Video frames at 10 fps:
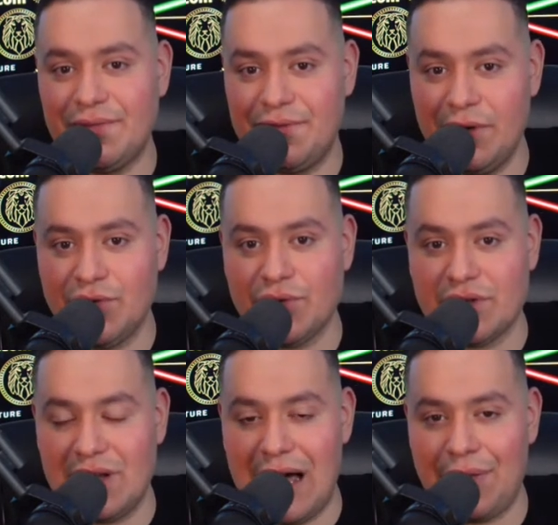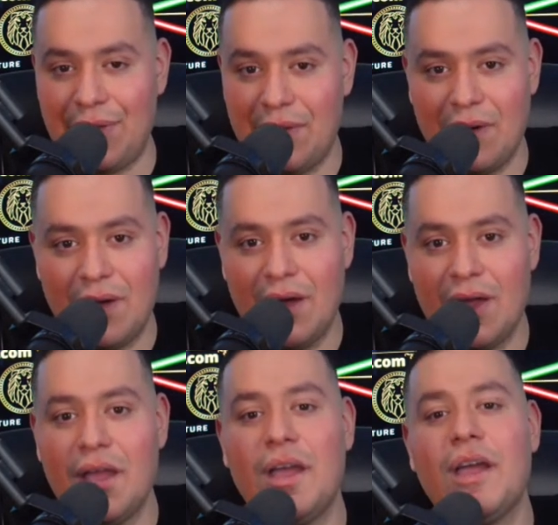filtered cloth,
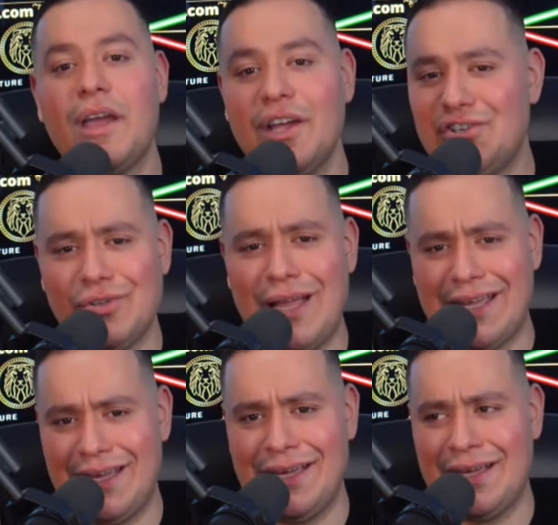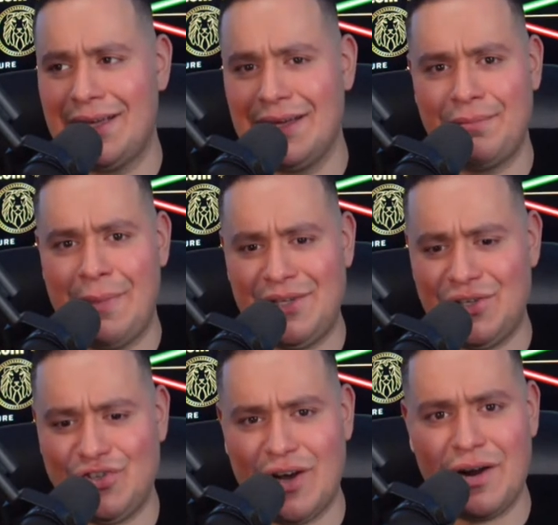into like a
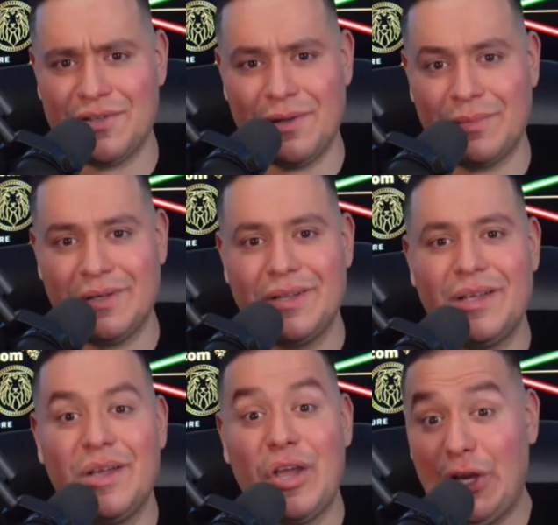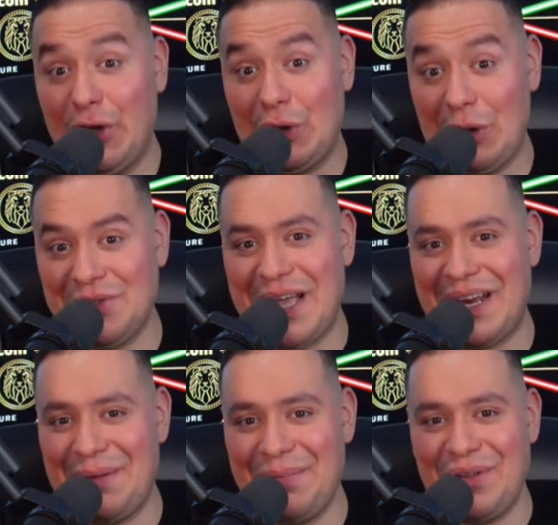mason jar or something, and you close that
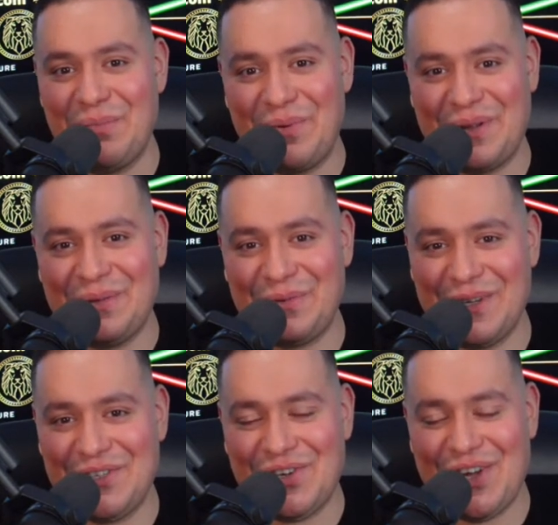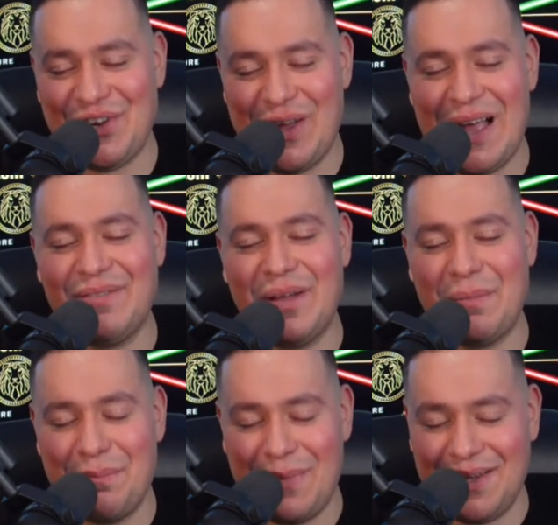up and you put it in the fridge and you have
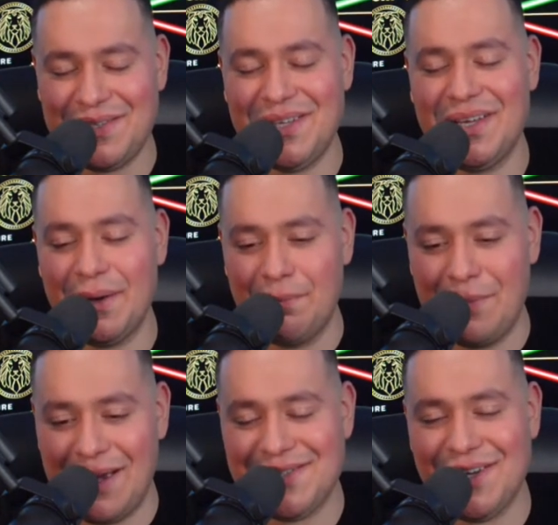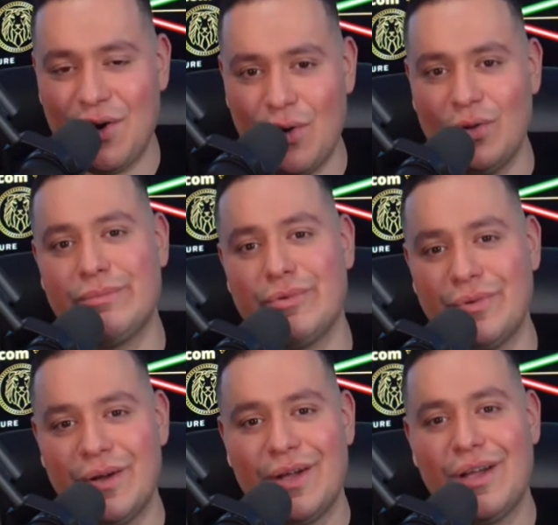amazing, amazing cold brew.
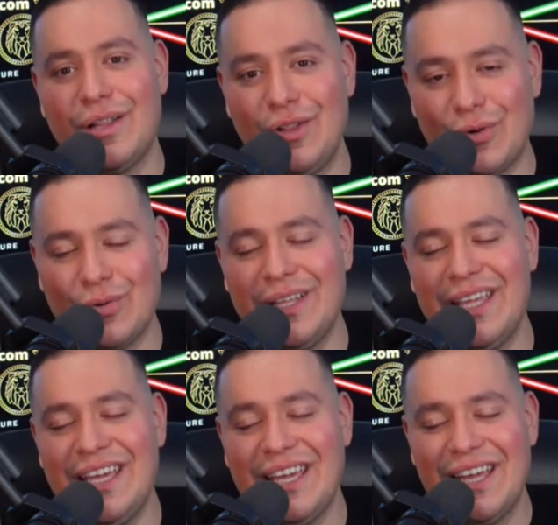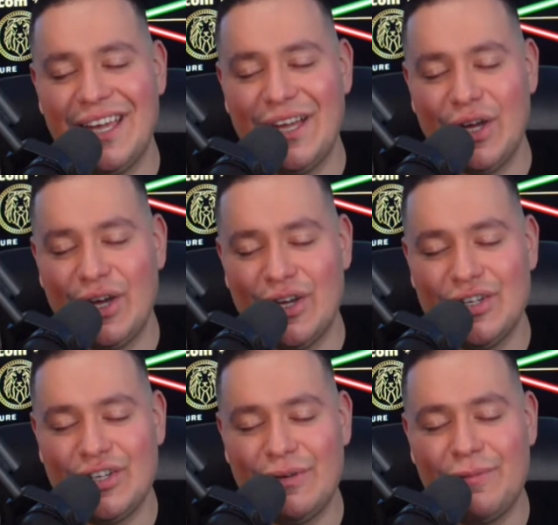Literally
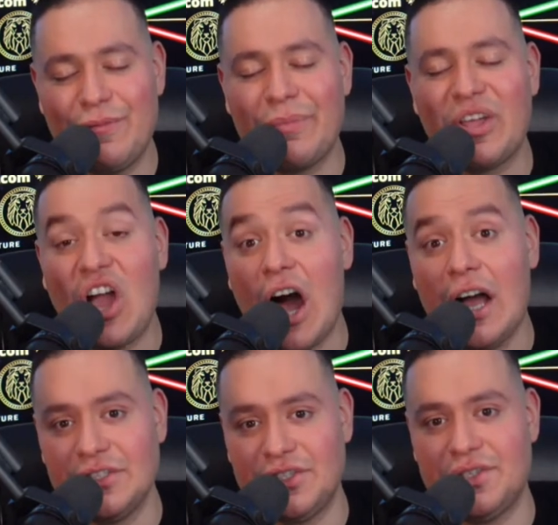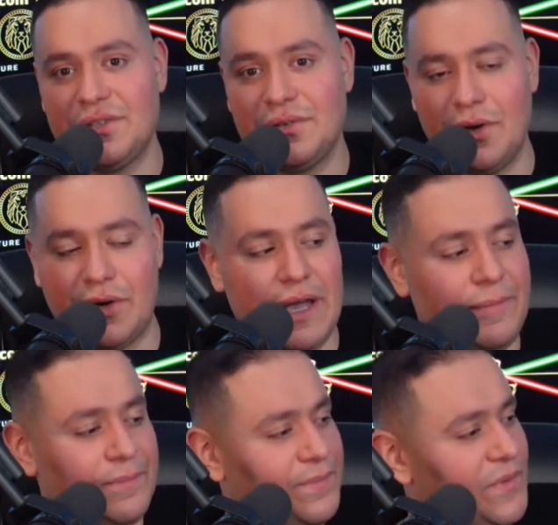from the gods. Okay.
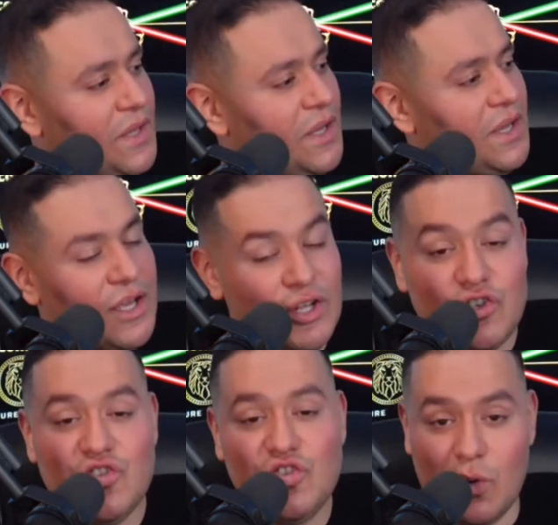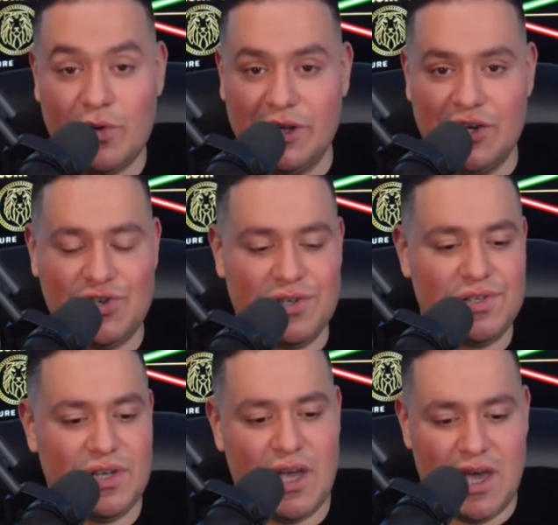So
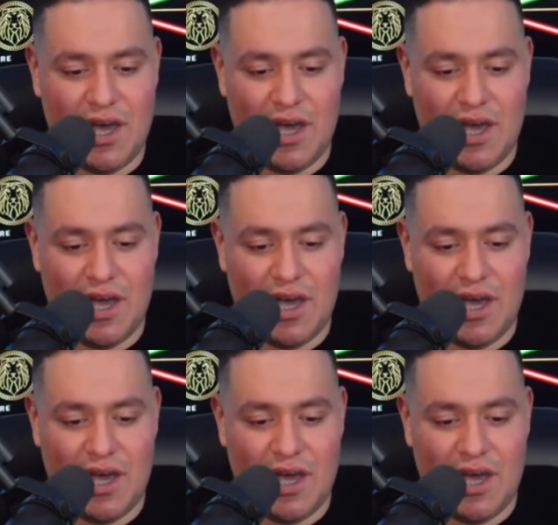delicious. It,